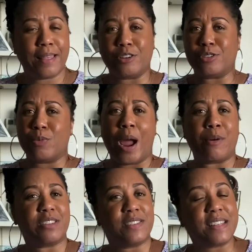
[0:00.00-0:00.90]
There's more
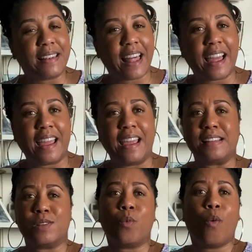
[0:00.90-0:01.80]
hours of sunlight.
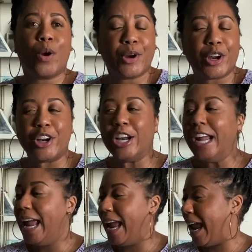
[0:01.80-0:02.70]
It's warmer.
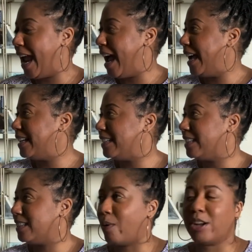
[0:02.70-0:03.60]
And so I